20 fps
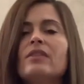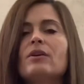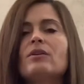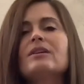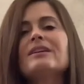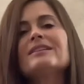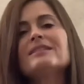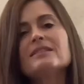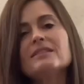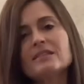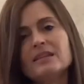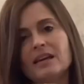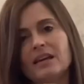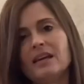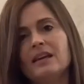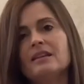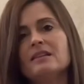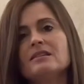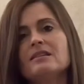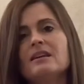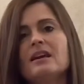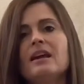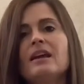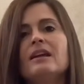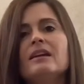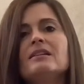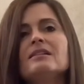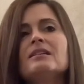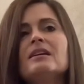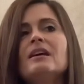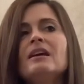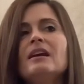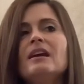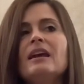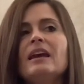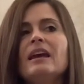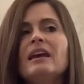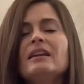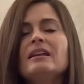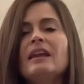They're content and
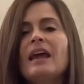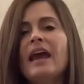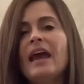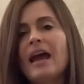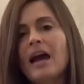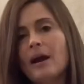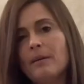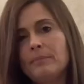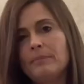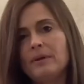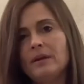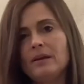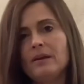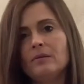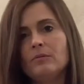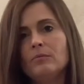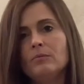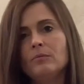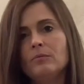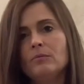happy,